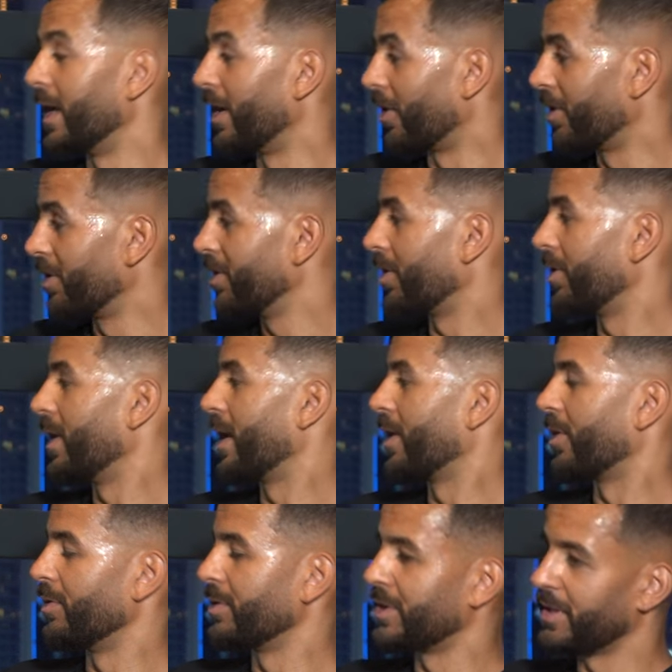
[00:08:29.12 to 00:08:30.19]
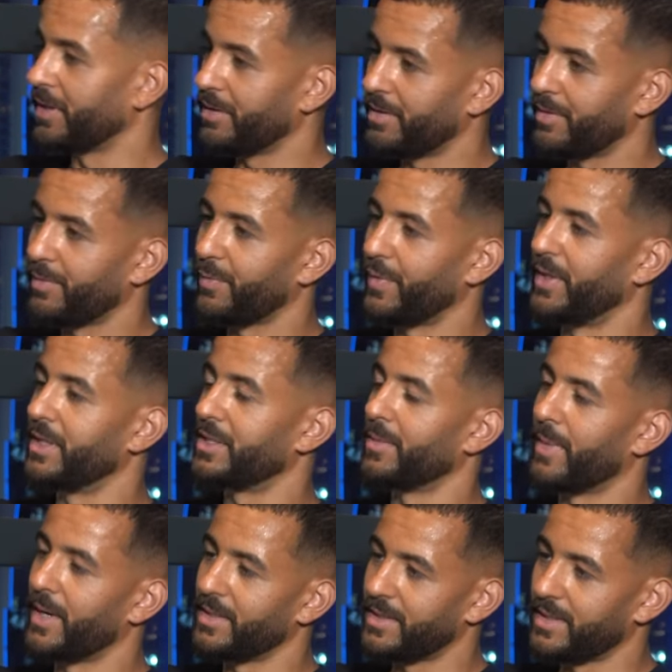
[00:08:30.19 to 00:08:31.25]
Yeah, online coaching, fitness and
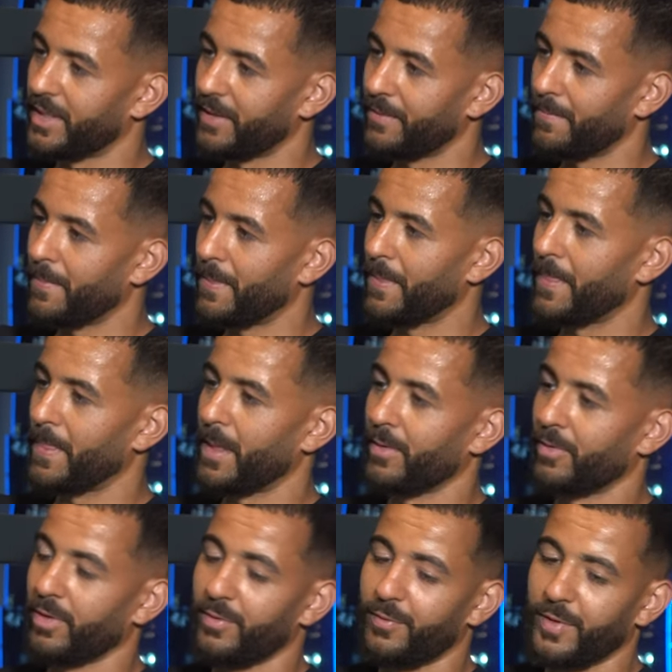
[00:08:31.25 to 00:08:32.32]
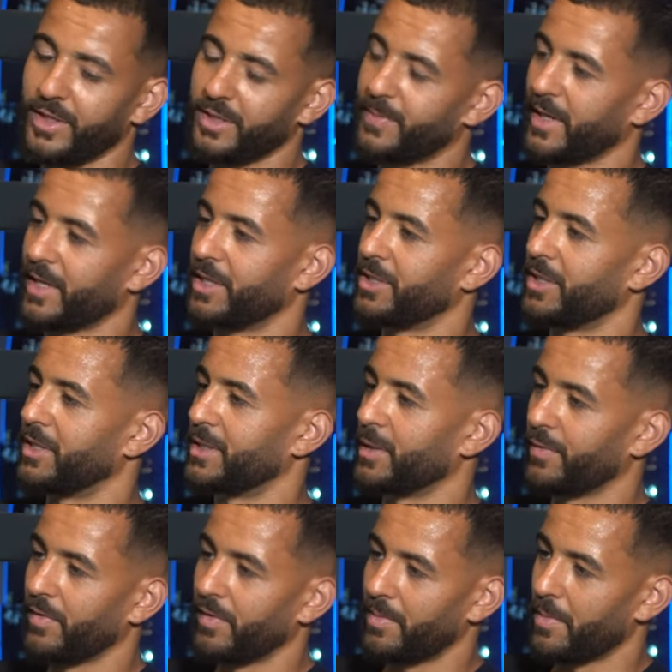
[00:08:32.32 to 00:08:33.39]
mindset, a fitness package and a
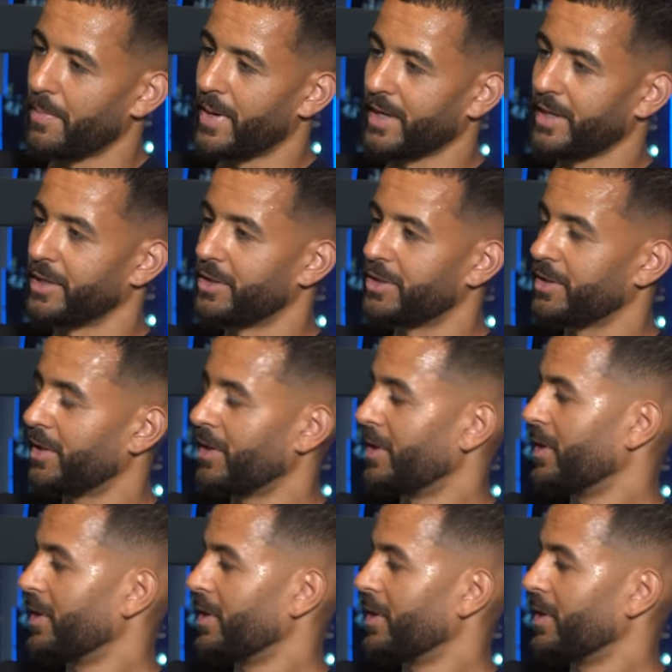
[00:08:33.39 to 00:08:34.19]
self-development package.